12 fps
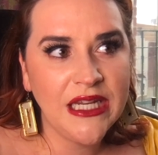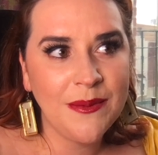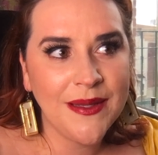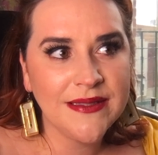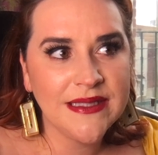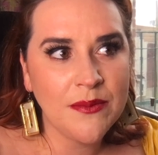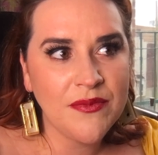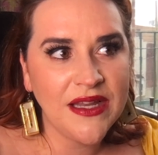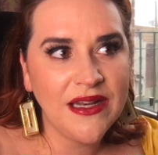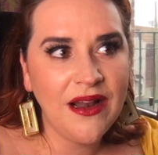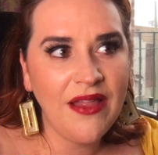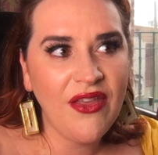about something
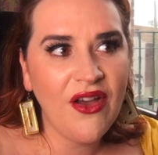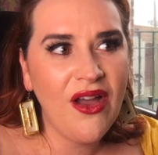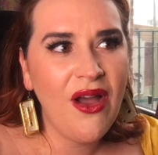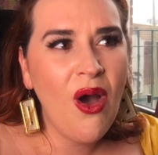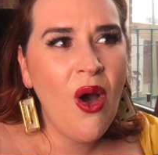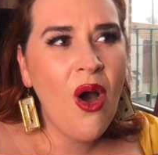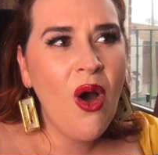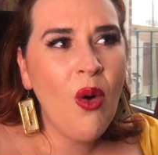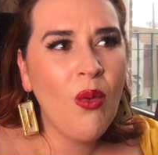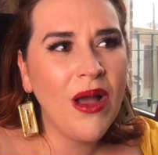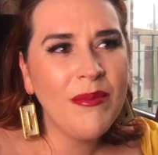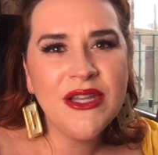and I thought,
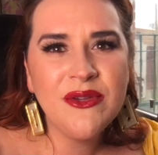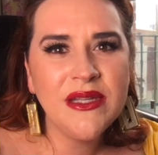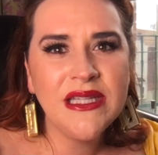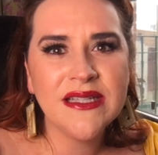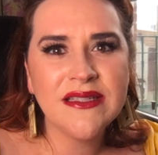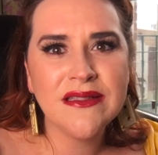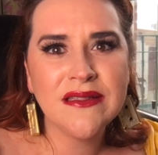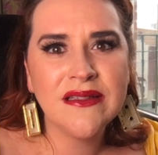why am I doing this?